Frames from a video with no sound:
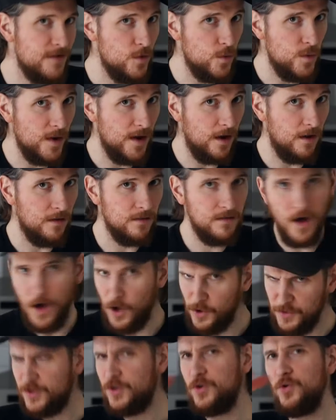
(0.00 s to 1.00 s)
you will.
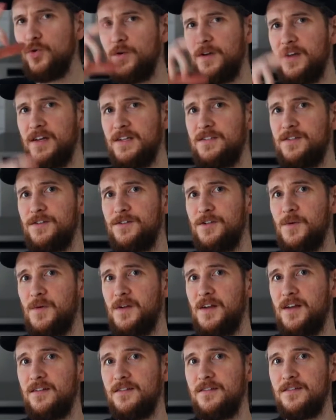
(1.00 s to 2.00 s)
All the cool kids are
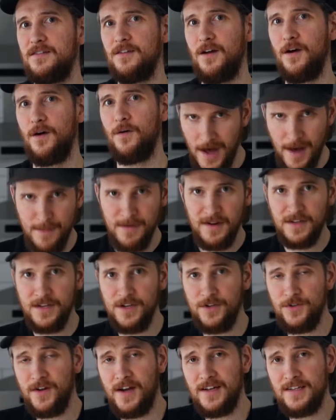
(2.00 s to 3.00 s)
doing it. So I'm gonna
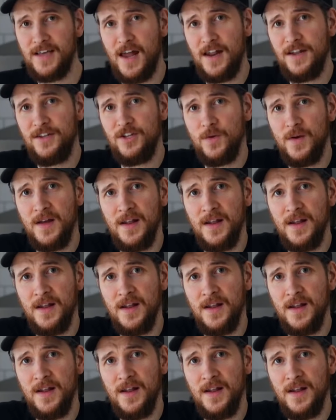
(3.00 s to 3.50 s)
teach you guys how to do